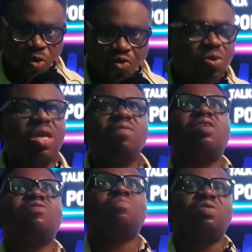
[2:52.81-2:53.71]
So even
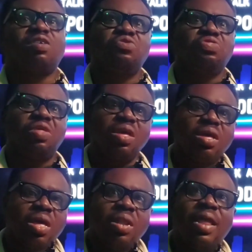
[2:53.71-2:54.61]
as much as you
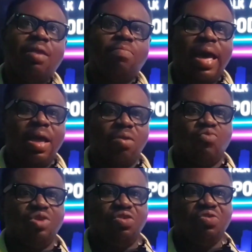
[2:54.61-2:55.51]
think that by
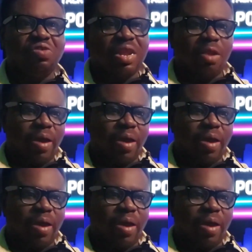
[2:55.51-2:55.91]
reducing that,